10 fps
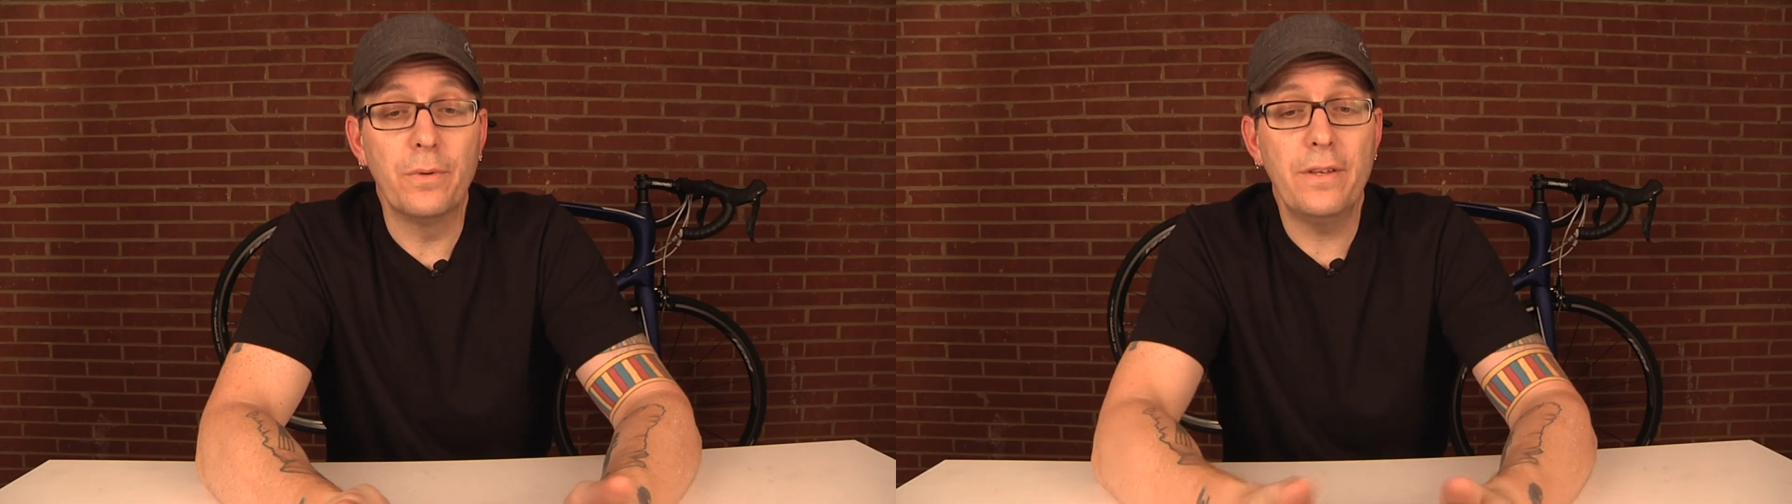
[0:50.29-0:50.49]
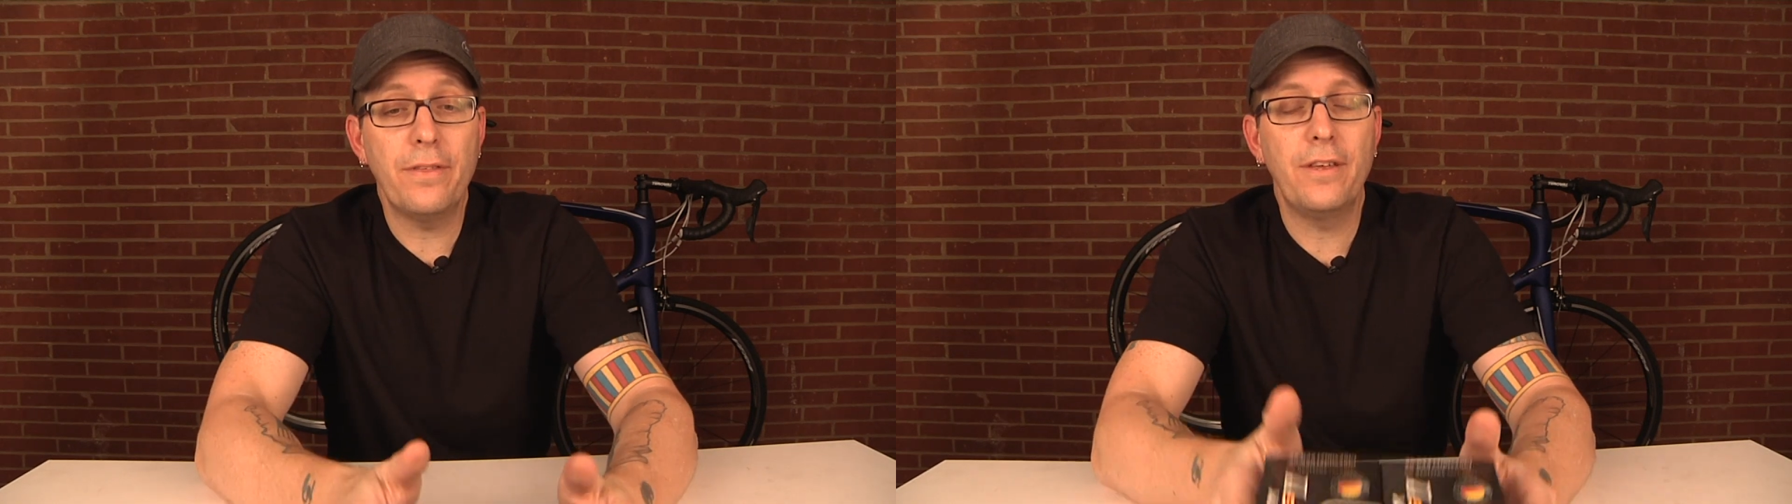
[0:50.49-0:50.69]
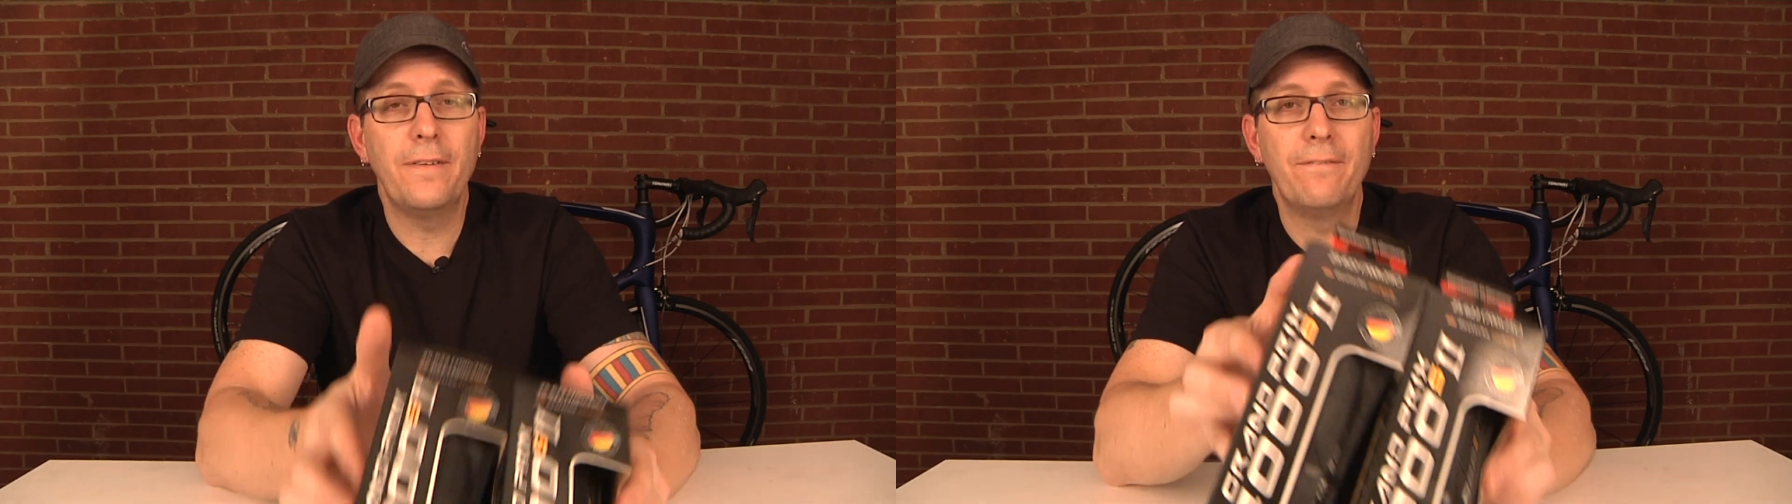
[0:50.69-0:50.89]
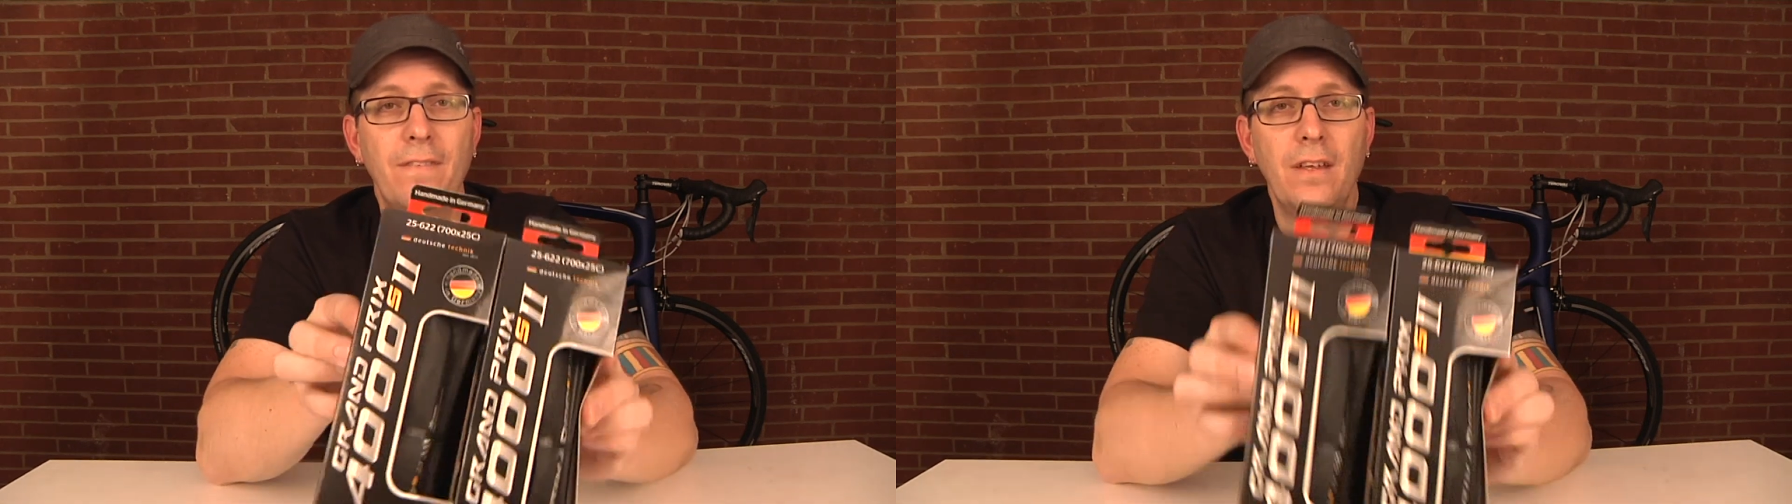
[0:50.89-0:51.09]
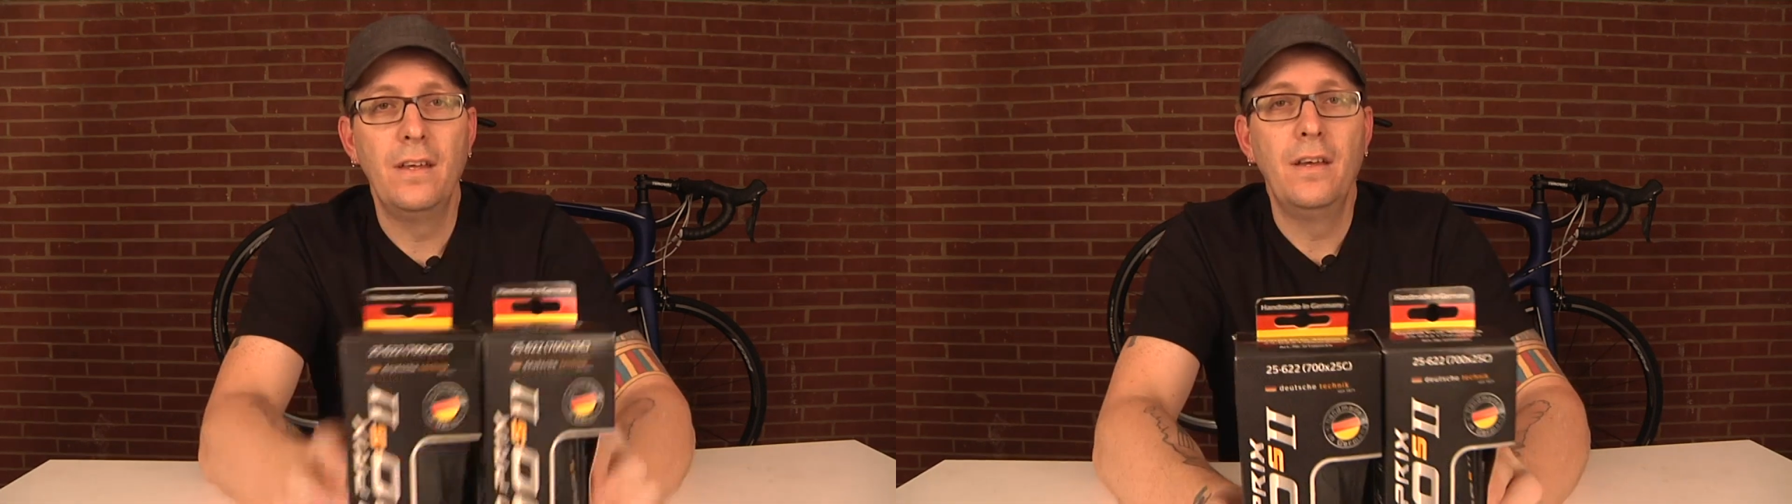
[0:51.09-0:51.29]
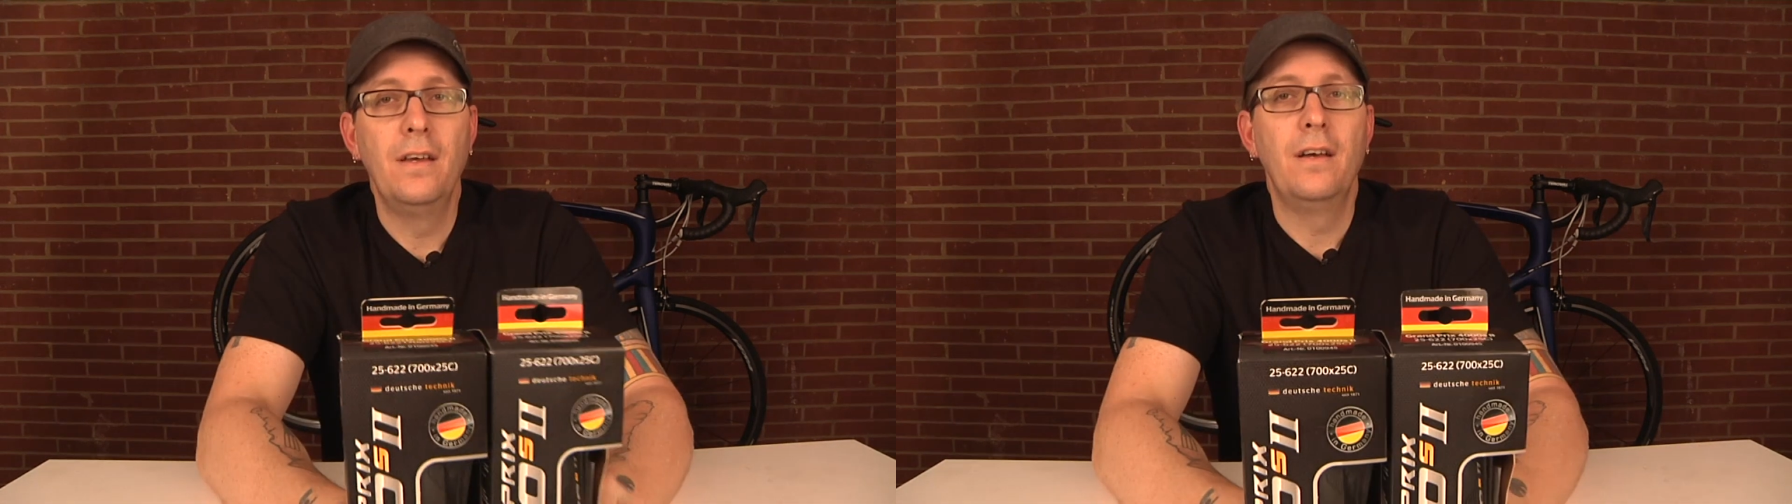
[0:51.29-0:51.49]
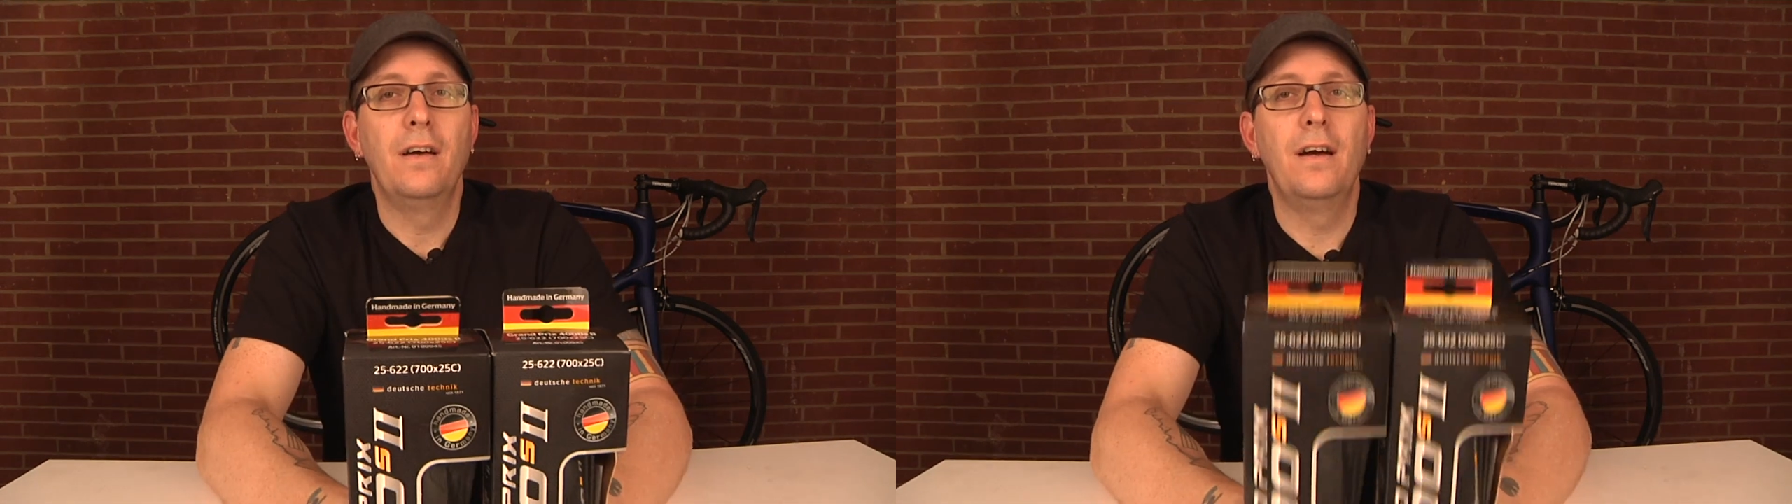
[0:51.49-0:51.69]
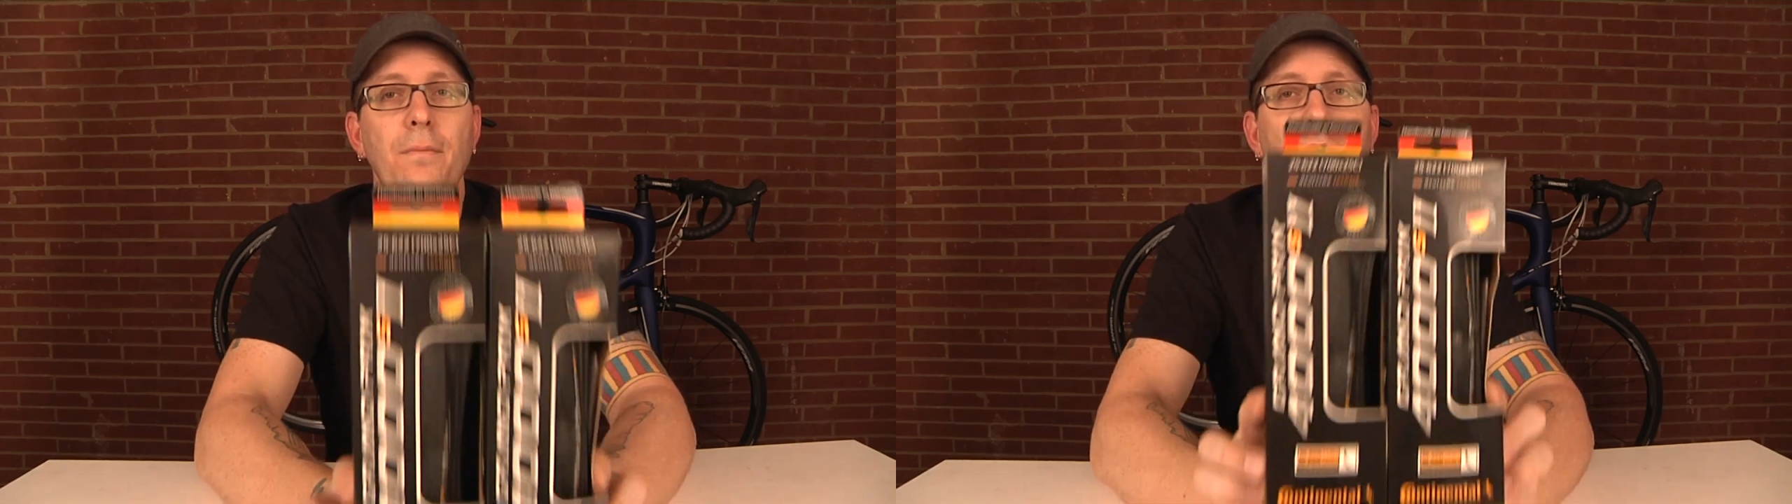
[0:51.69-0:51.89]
with? I'm